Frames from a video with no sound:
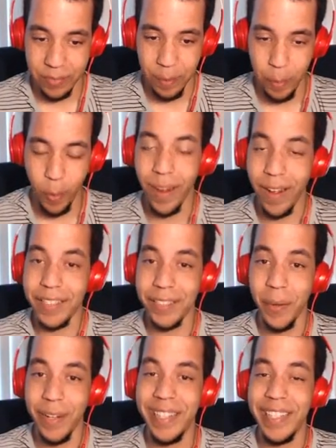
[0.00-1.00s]

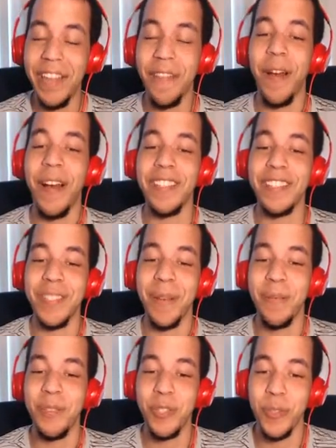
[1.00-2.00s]
Vaporeon's going to give us
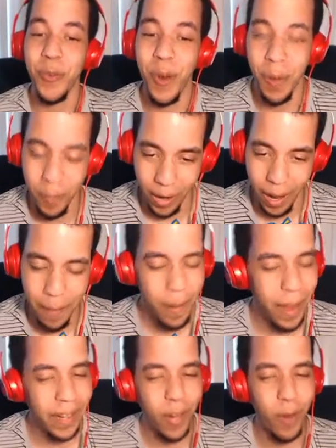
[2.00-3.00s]
some trouble. I
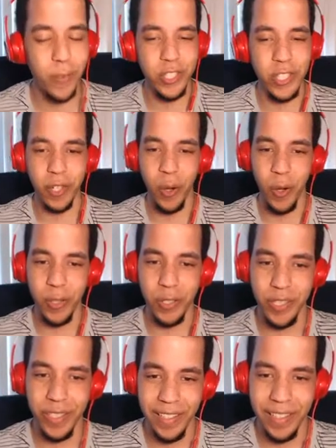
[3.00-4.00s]
might go for Sheer
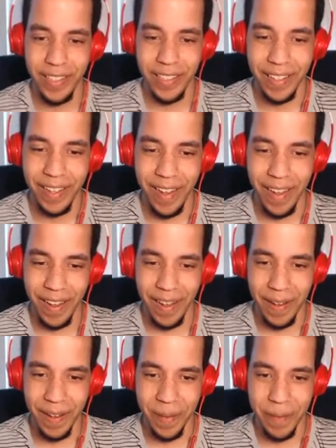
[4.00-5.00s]
Cold.
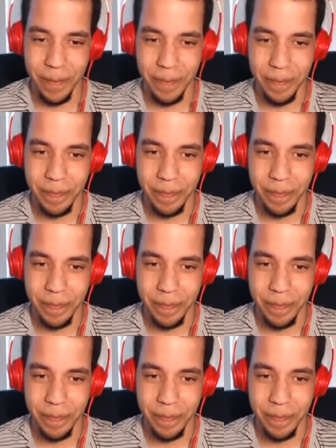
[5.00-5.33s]
Um,